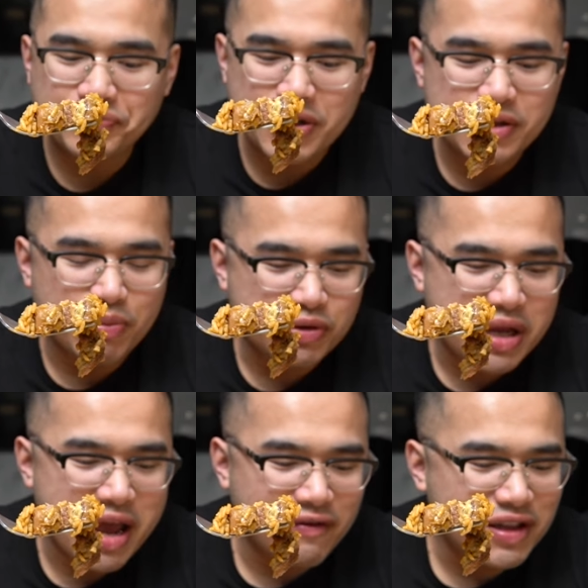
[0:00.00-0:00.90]
This is the most
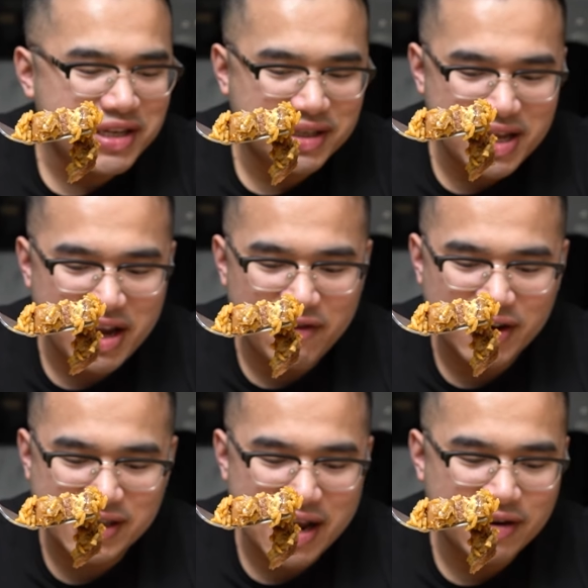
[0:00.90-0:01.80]
heavenly thing ever.
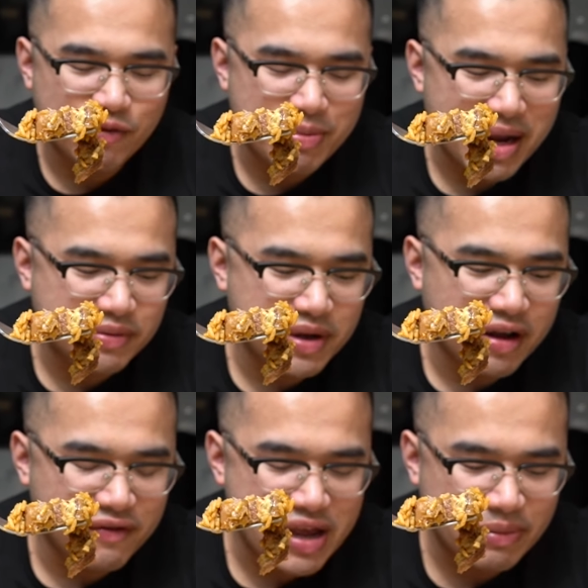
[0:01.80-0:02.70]
It kind of reminds me
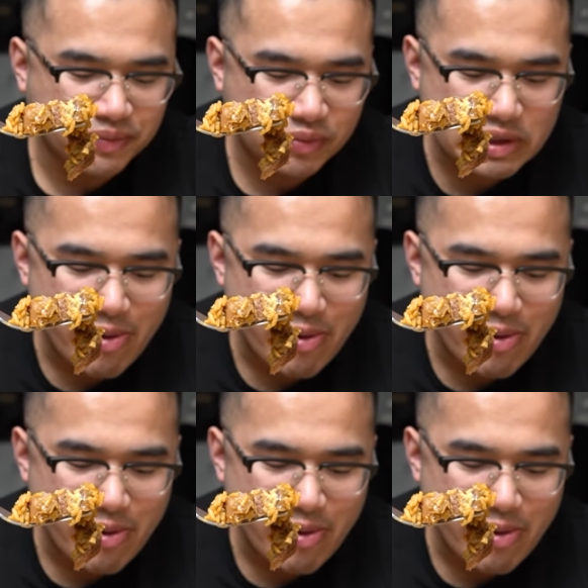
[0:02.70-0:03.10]
of a um,